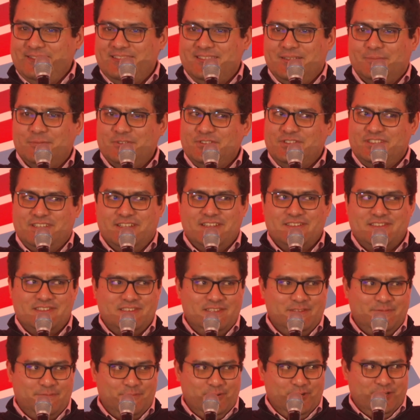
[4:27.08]
someone
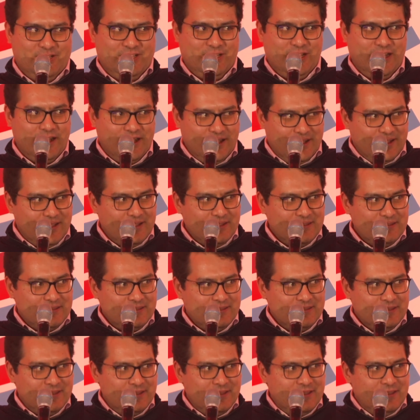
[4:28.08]
searches for a car,
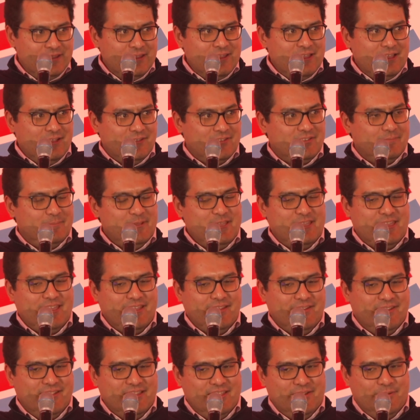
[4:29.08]
I was speaking
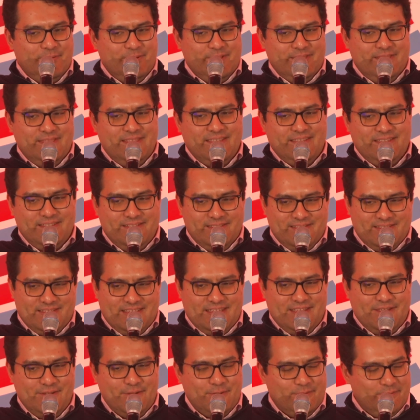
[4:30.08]
earlier with the
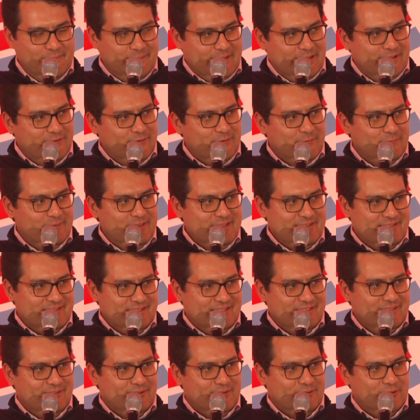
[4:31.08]
CEO, the founder of
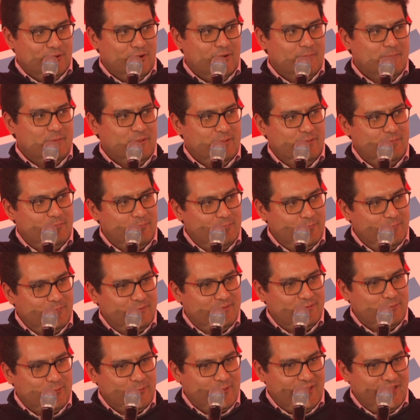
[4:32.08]
leasing.com, and we were
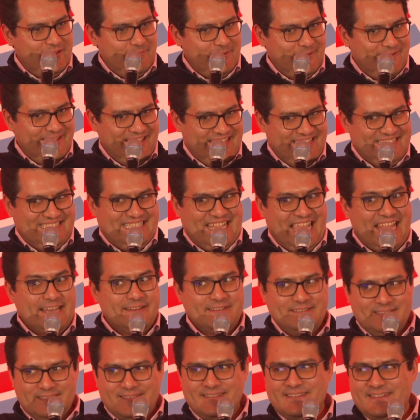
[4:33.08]
talking about
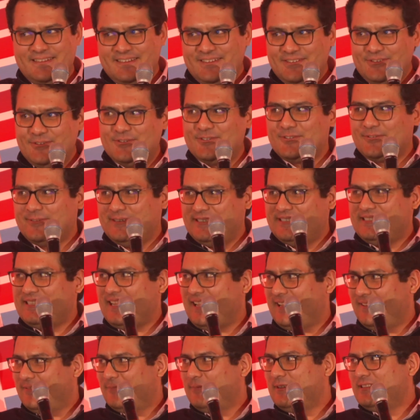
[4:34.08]
intent, user
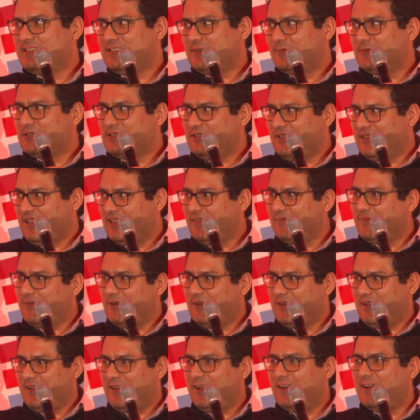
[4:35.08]
intent. When someone's looking for a
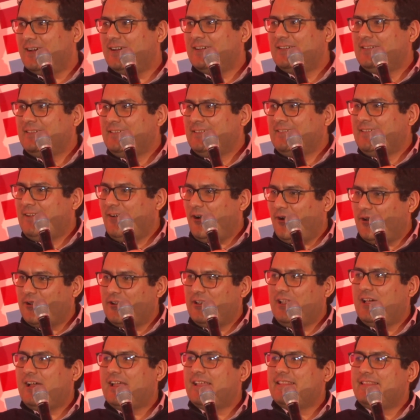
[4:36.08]
car
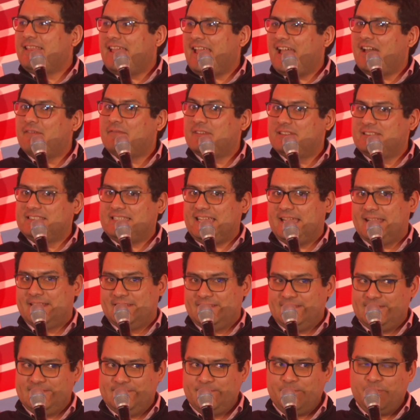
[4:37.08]
online, they have
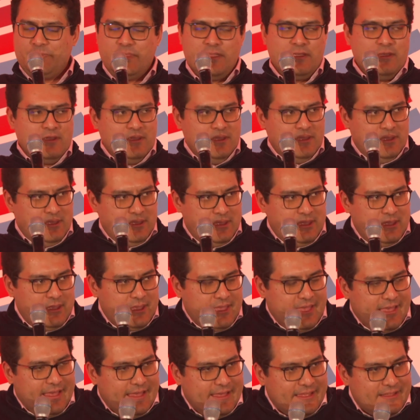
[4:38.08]
intent.
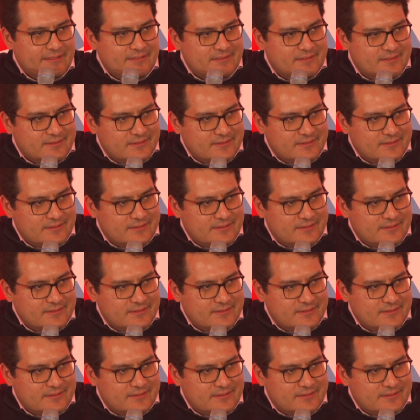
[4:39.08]
And